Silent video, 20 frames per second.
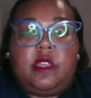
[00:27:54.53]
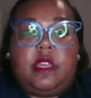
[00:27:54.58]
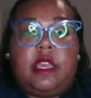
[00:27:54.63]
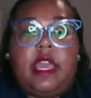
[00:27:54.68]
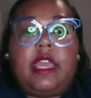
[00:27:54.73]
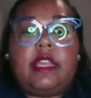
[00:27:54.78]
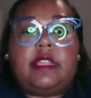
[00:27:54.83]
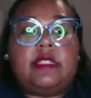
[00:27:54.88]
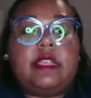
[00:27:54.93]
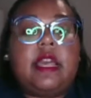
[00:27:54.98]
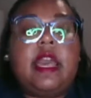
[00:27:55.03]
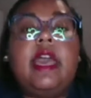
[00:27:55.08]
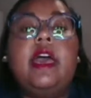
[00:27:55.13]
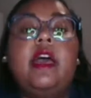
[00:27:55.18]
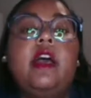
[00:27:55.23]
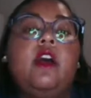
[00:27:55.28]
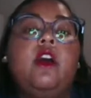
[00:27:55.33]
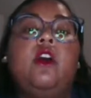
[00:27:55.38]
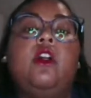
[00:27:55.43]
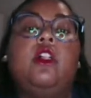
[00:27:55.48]

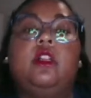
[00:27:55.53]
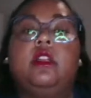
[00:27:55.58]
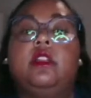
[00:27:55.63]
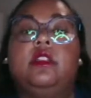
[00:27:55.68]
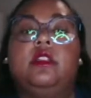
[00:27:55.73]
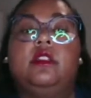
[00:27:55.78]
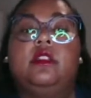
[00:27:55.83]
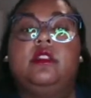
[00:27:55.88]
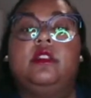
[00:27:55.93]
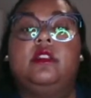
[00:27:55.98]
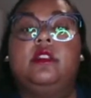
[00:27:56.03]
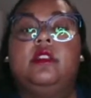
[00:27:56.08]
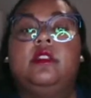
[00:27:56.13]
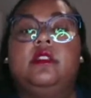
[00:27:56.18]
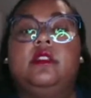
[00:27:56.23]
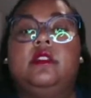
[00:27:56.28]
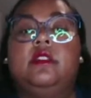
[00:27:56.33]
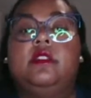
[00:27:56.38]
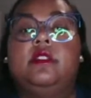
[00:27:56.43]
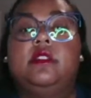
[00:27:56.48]
Exhale
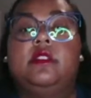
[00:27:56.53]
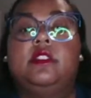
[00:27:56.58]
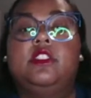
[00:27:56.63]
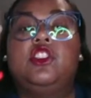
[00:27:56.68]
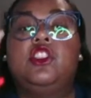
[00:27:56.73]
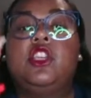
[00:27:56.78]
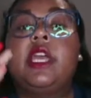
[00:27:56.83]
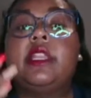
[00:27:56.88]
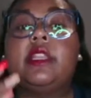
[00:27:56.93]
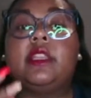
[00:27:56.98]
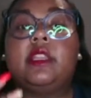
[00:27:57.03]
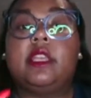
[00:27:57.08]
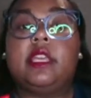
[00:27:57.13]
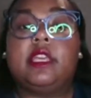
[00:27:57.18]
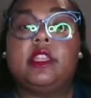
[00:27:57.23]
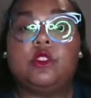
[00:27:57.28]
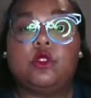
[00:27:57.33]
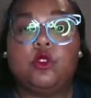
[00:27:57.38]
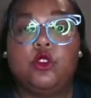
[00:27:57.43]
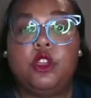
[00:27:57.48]

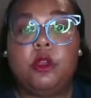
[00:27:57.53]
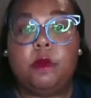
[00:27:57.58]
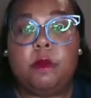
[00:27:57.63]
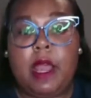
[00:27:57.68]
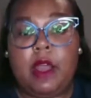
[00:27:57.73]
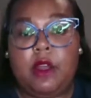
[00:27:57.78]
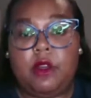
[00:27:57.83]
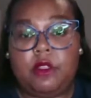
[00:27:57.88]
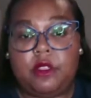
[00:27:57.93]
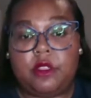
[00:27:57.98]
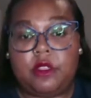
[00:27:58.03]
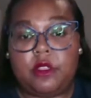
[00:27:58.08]
gently through your mouth